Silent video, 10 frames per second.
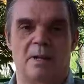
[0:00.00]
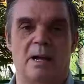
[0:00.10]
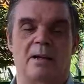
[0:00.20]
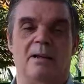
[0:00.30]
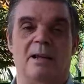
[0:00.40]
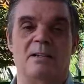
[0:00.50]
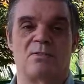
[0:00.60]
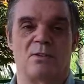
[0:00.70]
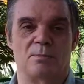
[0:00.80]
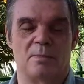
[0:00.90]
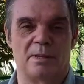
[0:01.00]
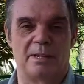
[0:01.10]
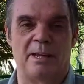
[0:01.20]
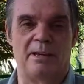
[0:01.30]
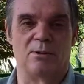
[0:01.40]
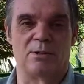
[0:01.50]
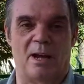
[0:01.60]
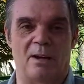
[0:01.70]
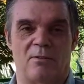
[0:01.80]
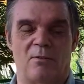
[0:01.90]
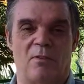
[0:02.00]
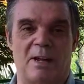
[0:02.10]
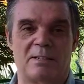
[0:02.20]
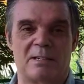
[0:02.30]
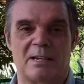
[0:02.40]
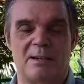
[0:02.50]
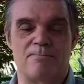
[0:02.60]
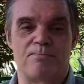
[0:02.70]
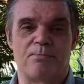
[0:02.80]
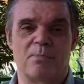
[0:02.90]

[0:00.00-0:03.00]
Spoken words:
Hi, Les from the Keto Diet from Fat to Slim.